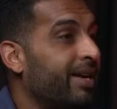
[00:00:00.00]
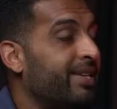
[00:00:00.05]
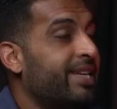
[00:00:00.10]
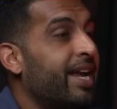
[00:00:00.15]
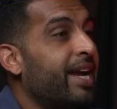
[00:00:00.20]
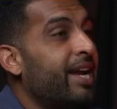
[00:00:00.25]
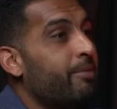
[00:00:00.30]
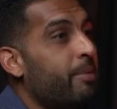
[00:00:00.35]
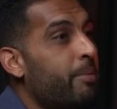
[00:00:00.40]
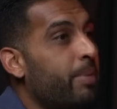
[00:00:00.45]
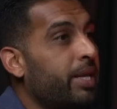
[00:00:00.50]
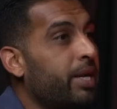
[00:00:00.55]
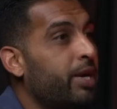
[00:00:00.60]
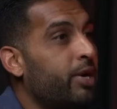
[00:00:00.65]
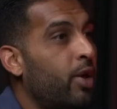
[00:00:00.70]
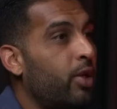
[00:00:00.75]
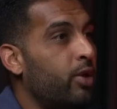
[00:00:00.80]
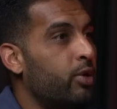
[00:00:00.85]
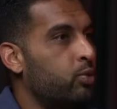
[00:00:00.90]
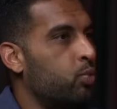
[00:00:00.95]
Like, send them $1
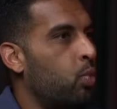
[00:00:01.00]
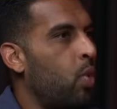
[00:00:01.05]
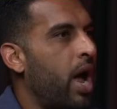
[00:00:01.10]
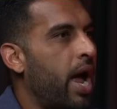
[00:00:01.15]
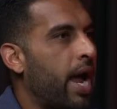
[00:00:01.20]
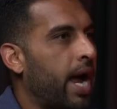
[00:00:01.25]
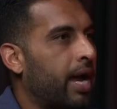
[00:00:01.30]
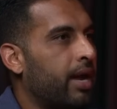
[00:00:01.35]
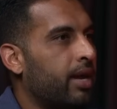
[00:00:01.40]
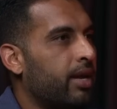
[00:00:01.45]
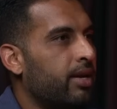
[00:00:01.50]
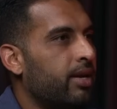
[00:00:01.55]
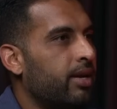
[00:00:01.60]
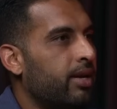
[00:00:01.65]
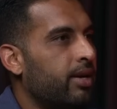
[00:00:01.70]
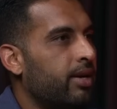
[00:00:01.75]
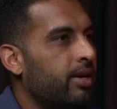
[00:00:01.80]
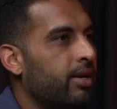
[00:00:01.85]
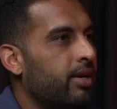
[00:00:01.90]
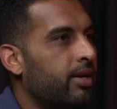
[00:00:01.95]
million. Why?
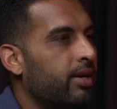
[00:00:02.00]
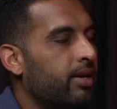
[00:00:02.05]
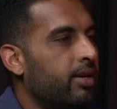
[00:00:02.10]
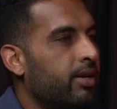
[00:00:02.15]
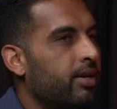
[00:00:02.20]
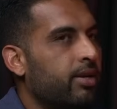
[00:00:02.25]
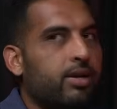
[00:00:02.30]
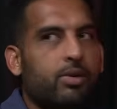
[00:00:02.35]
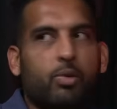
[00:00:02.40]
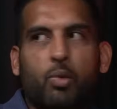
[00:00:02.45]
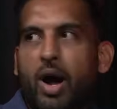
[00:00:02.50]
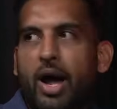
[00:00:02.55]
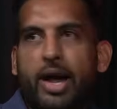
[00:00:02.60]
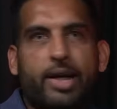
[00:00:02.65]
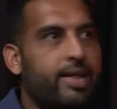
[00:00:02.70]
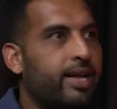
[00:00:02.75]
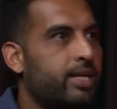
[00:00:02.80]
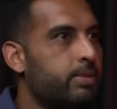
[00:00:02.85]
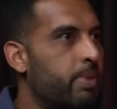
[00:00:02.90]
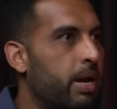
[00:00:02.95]

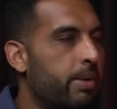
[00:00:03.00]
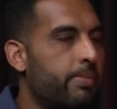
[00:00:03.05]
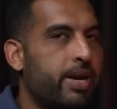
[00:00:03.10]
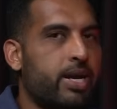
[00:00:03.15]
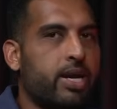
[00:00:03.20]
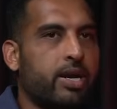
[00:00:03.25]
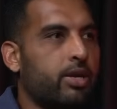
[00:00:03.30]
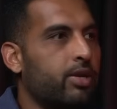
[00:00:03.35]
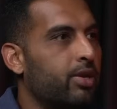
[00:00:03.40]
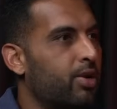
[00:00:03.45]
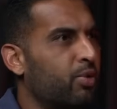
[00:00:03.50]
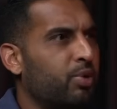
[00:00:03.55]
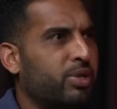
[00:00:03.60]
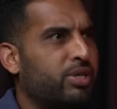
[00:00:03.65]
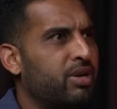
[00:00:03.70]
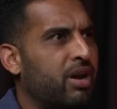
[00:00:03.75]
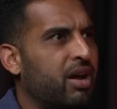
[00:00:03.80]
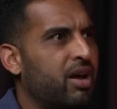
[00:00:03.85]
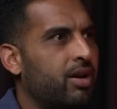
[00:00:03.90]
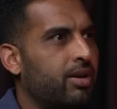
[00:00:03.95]
Why? That's my money. No,
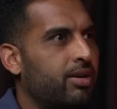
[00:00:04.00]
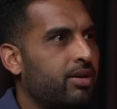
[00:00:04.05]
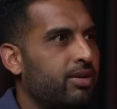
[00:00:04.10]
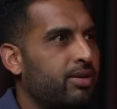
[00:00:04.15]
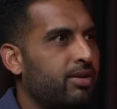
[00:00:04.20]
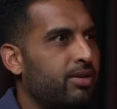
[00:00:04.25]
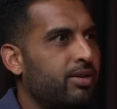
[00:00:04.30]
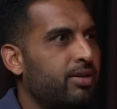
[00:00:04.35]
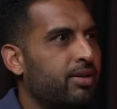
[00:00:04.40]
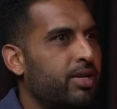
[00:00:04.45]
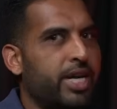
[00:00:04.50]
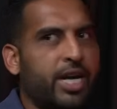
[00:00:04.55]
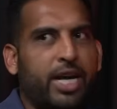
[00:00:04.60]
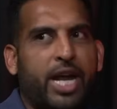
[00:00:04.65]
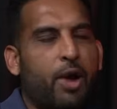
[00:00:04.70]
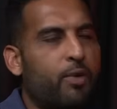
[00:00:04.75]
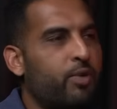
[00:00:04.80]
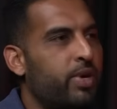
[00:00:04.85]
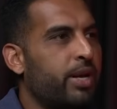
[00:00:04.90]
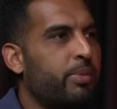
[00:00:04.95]
it's not. The
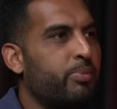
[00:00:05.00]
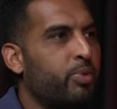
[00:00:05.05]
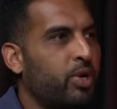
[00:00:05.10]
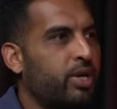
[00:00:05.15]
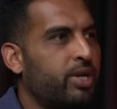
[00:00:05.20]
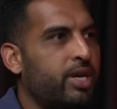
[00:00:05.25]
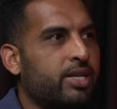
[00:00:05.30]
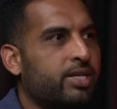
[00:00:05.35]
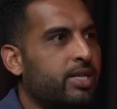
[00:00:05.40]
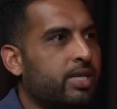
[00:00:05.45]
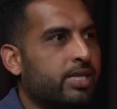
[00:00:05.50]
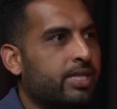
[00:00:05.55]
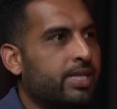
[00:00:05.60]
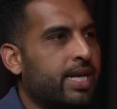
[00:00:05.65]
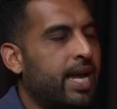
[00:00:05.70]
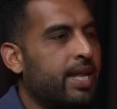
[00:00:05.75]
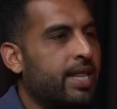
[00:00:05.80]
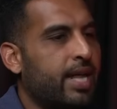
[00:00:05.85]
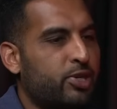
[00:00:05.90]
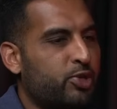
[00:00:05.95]
accounting book doesn't
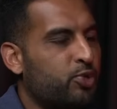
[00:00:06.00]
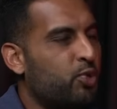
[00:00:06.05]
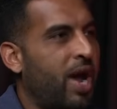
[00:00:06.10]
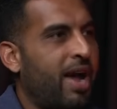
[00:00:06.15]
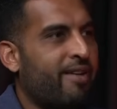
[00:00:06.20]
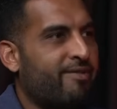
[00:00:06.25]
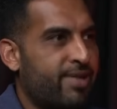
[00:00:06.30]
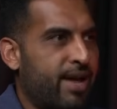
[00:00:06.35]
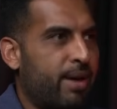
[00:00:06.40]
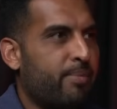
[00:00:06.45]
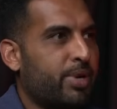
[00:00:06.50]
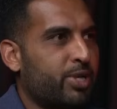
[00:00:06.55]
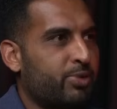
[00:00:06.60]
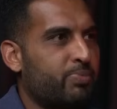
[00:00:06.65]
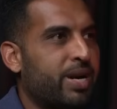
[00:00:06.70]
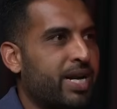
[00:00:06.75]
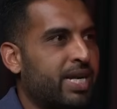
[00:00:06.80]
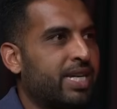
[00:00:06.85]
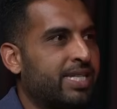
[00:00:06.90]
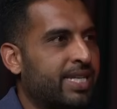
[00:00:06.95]
say that you have that
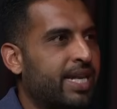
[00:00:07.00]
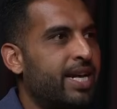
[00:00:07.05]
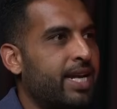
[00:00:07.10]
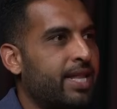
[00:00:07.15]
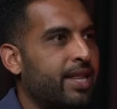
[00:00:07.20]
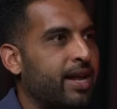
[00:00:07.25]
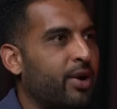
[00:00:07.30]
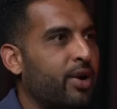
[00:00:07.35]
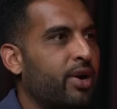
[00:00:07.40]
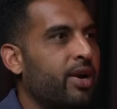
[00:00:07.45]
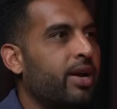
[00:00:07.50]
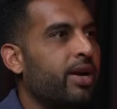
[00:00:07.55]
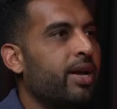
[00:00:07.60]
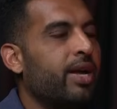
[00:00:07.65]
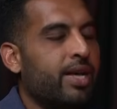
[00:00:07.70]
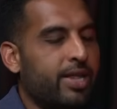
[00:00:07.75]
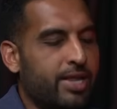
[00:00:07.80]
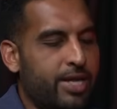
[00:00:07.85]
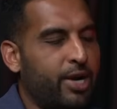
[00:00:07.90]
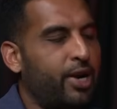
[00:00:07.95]
much money sitting there.
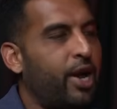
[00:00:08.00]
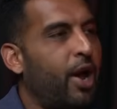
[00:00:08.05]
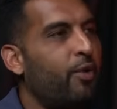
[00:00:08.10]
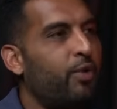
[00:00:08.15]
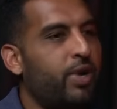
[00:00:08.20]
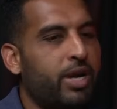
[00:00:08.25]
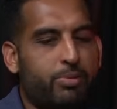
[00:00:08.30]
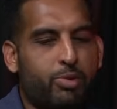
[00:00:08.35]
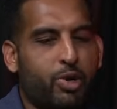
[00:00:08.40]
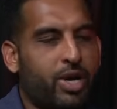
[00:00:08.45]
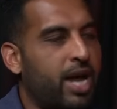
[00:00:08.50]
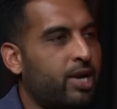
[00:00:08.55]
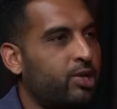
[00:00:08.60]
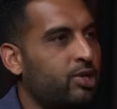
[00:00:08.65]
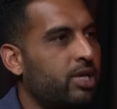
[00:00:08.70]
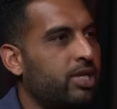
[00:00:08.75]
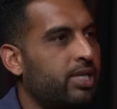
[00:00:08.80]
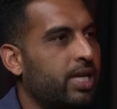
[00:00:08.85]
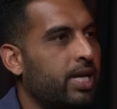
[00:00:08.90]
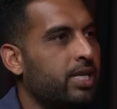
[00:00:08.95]
The accounting book
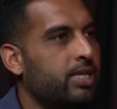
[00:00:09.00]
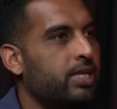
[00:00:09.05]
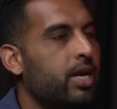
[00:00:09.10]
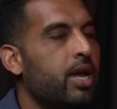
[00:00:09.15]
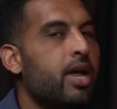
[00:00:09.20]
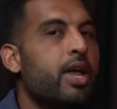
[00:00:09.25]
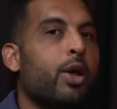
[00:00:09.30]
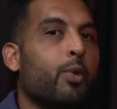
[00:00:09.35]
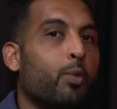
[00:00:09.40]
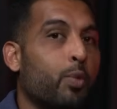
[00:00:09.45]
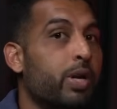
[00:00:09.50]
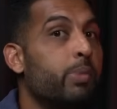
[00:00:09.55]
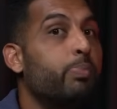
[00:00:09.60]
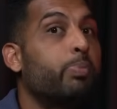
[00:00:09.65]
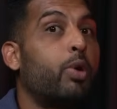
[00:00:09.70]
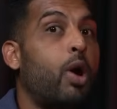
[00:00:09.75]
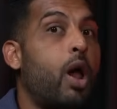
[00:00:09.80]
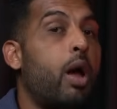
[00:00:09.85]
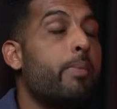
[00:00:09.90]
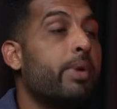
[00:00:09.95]
actually says, we
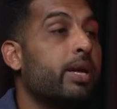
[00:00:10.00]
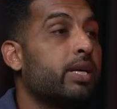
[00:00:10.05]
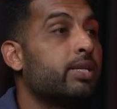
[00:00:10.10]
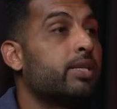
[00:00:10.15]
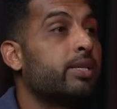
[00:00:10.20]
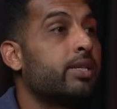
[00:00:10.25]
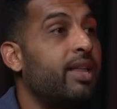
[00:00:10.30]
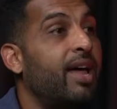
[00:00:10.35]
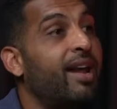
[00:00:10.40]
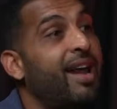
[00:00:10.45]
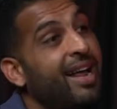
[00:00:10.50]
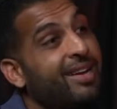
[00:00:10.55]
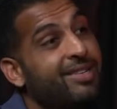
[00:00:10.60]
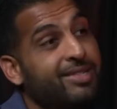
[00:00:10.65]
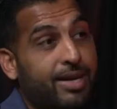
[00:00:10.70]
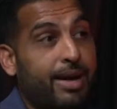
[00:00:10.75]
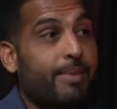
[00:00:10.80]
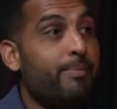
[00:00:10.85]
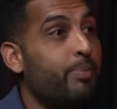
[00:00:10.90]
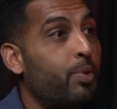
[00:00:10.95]
promise that at
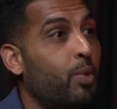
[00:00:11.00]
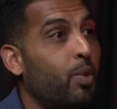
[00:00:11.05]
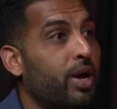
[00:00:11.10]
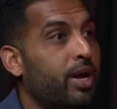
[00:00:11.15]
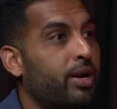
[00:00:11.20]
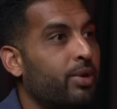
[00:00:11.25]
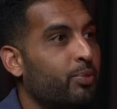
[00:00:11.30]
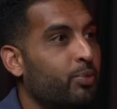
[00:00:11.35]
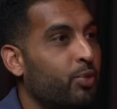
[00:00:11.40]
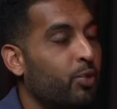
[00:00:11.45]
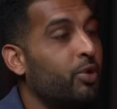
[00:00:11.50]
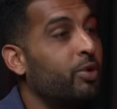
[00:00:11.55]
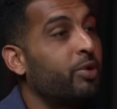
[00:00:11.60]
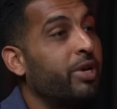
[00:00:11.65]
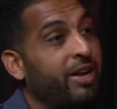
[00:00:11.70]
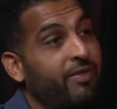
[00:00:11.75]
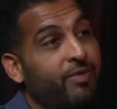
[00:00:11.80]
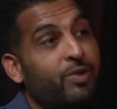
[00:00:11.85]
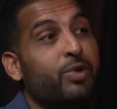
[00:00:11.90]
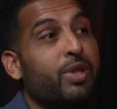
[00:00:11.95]
some point we'll
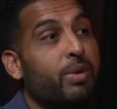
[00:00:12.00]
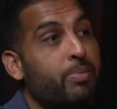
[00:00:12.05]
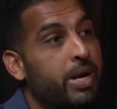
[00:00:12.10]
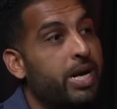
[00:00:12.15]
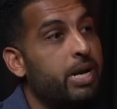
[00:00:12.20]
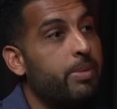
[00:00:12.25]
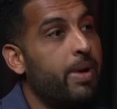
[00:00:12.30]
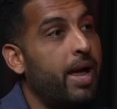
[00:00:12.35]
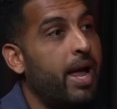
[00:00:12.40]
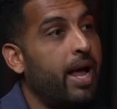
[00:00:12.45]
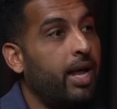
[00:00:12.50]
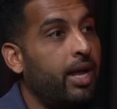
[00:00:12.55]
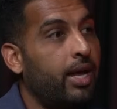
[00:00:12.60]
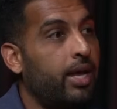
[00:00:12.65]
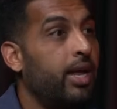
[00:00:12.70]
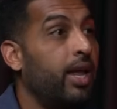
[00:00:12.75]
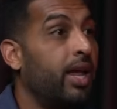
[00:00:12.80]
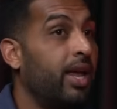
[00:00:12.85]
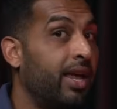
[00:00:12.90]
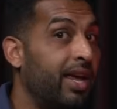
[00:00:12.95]
give you the money back
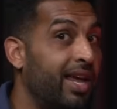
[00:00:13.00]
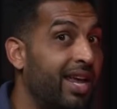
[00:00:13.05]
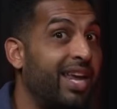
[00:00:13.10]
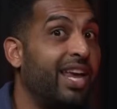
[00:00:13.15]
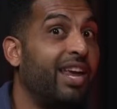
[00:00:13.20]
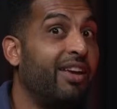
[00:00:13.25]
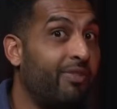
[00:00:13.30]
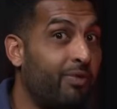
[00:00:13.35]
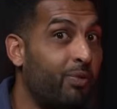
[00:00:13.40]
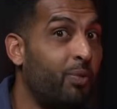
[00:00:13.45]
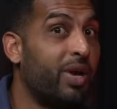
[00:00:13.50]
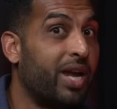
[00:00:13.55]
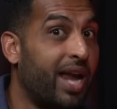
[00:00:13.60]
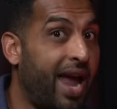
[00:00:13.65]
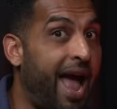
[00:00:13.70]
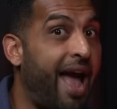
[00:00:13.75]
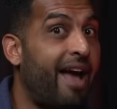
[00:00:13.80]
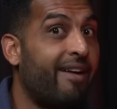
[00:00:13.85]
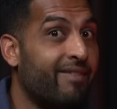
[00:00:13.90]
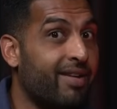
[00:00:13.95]
if we
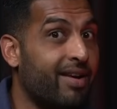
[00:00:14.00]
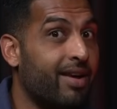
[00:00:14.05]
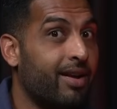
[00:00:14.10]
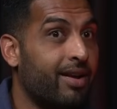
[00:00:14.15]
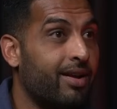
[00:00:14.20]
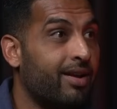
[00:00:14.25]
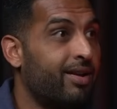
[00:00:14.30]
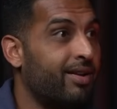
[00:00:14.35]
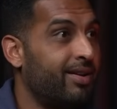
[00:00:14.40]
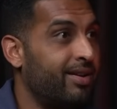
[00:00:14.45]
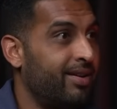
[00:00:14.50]
have it,